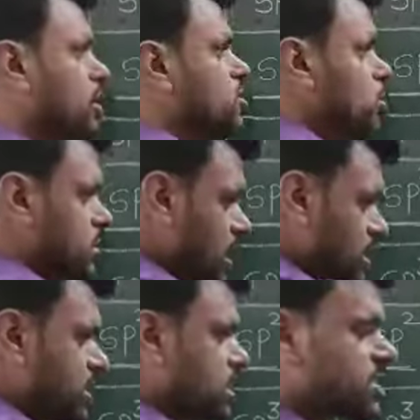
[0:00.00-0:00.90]
on. So
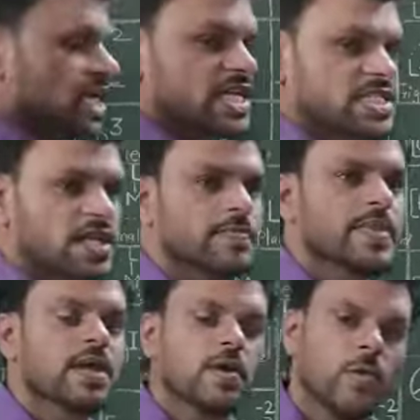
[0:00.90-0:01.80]
this lecture
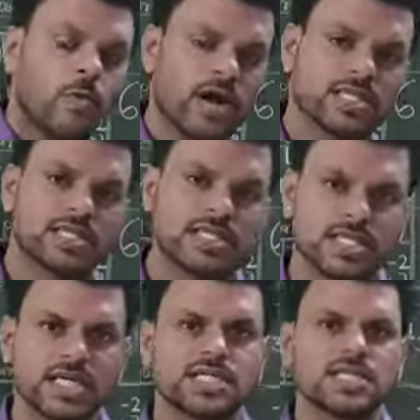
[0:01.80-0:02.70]
was
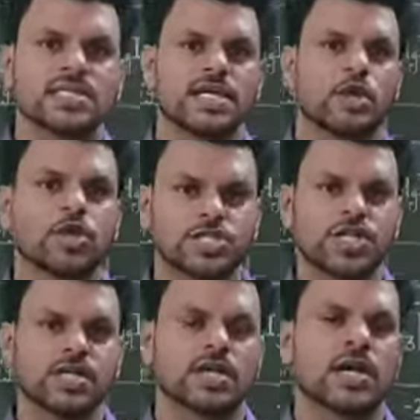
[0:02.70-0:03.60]
just the
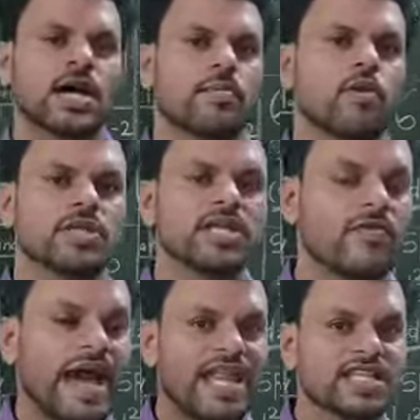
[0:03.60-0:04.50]
introduction about the
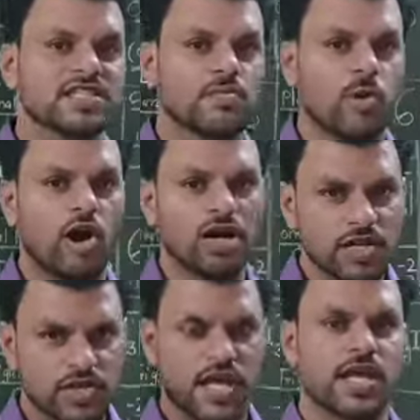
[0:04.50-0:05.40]
valence
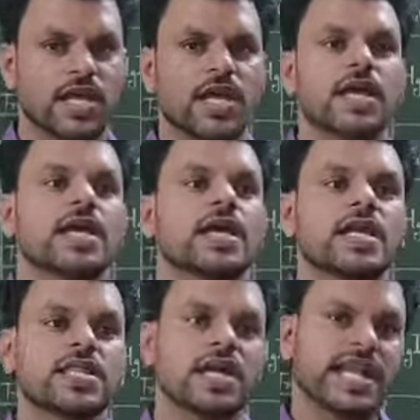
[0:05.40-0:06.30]
bond theory.
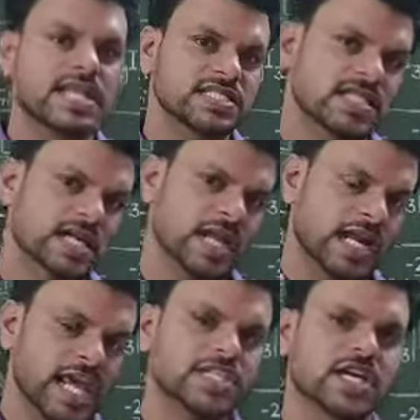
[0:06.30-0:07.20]
In the next
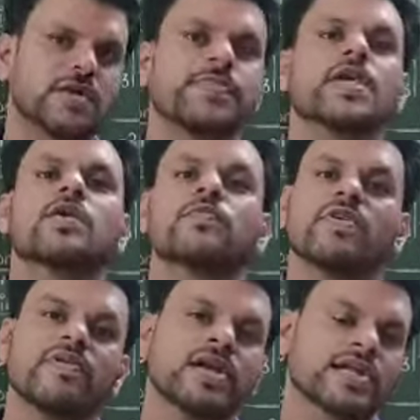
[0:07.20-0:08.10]
lecture,
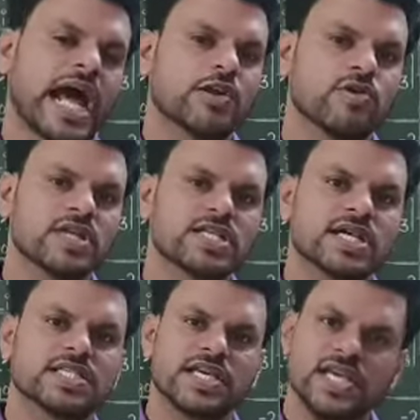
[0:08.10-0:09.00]
we will try to
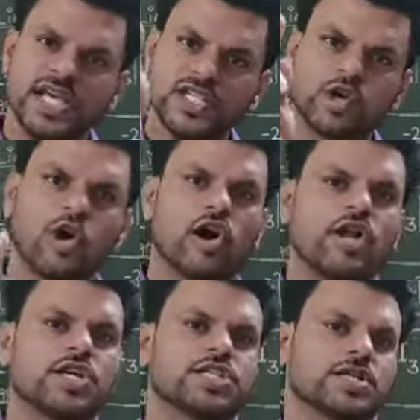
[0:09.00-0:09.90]
discuss each
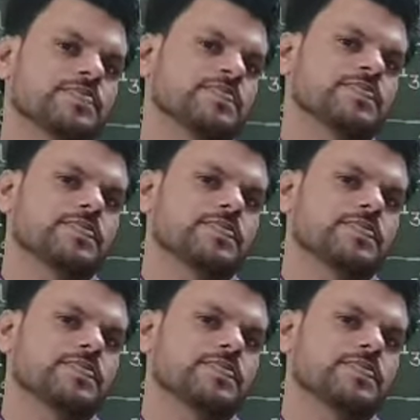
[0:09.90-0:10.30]
coordination